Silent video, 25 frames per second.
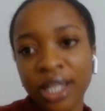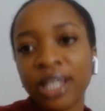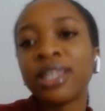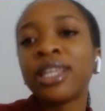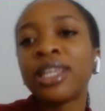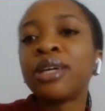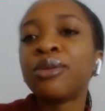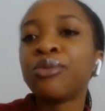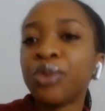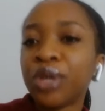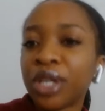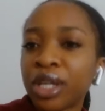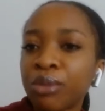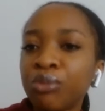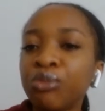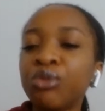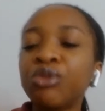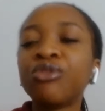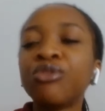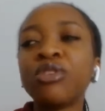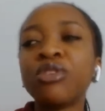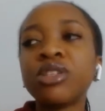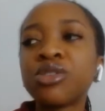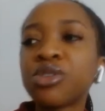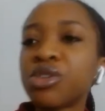and then we can
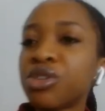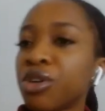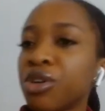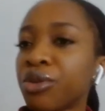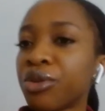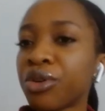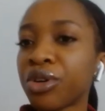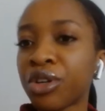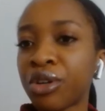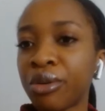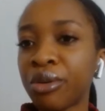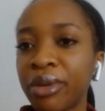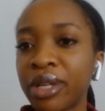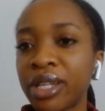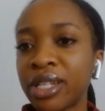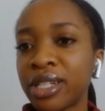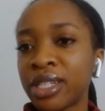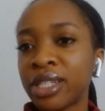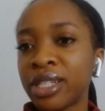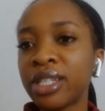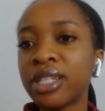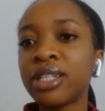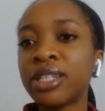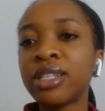move on to another community.